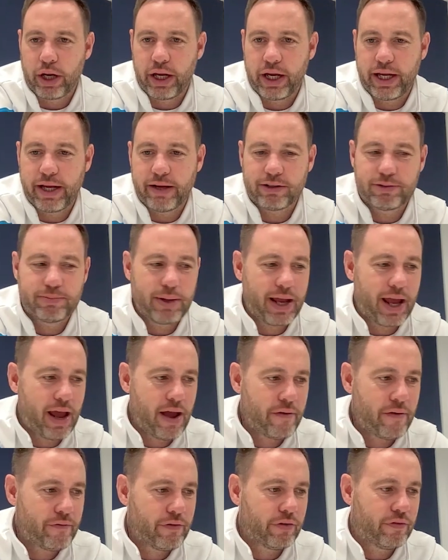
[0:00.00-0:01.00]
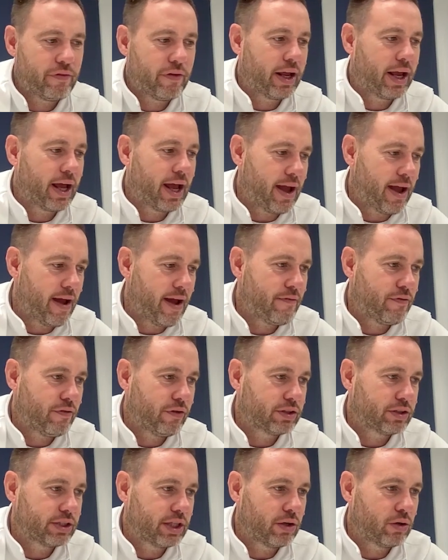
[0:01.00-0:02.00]
He gives me everything
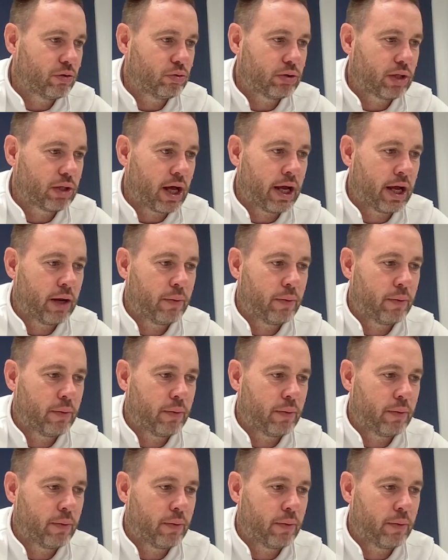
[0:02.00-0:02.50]
every single day.